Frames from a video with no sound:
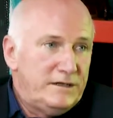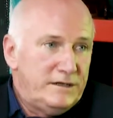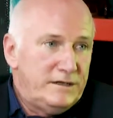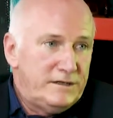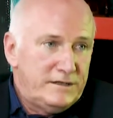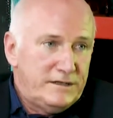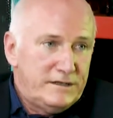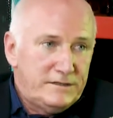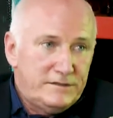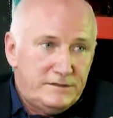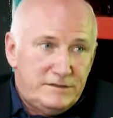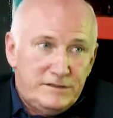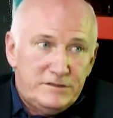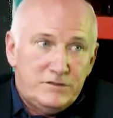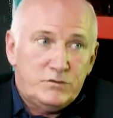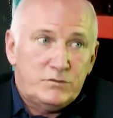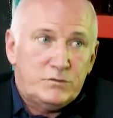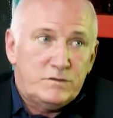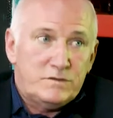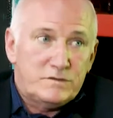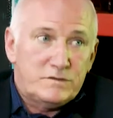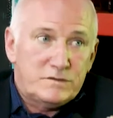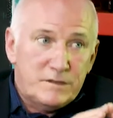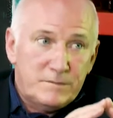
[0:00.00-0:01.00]
that
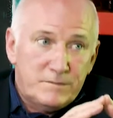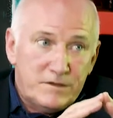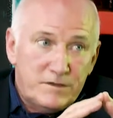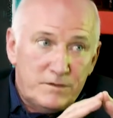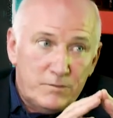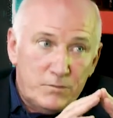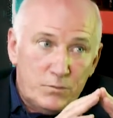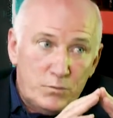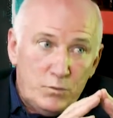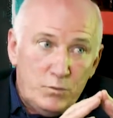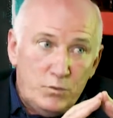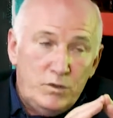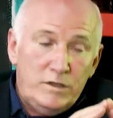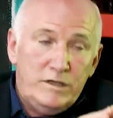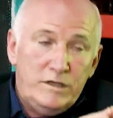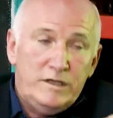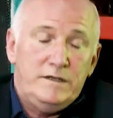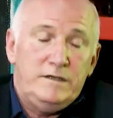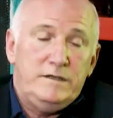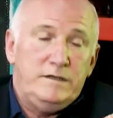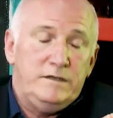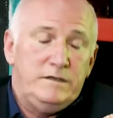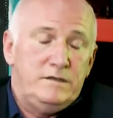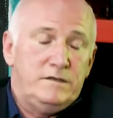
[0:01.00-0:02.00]
deals with some of the
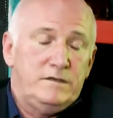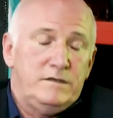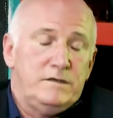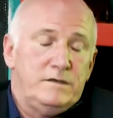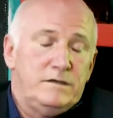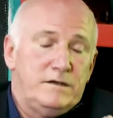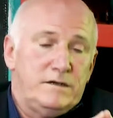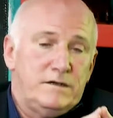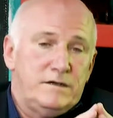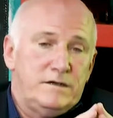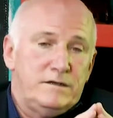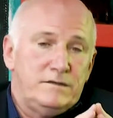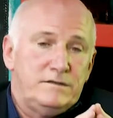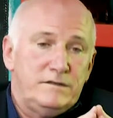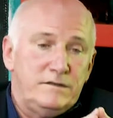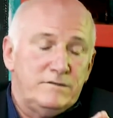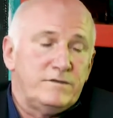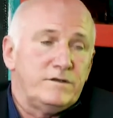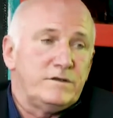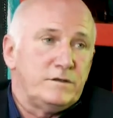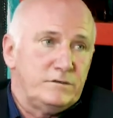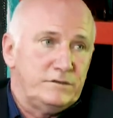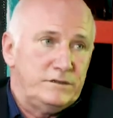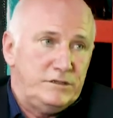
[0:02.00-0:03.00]
really
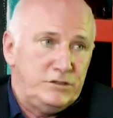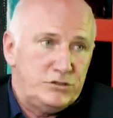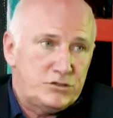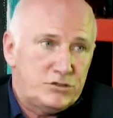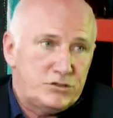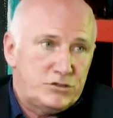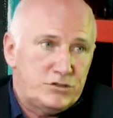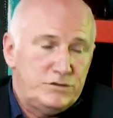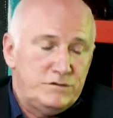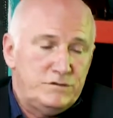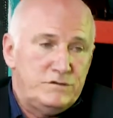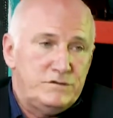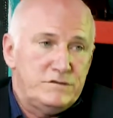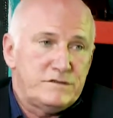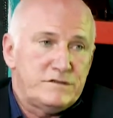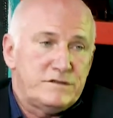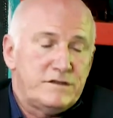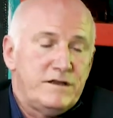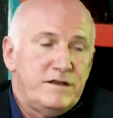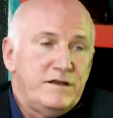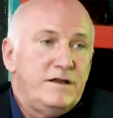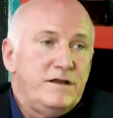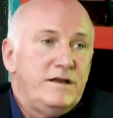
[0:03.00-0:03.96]
difficult issues.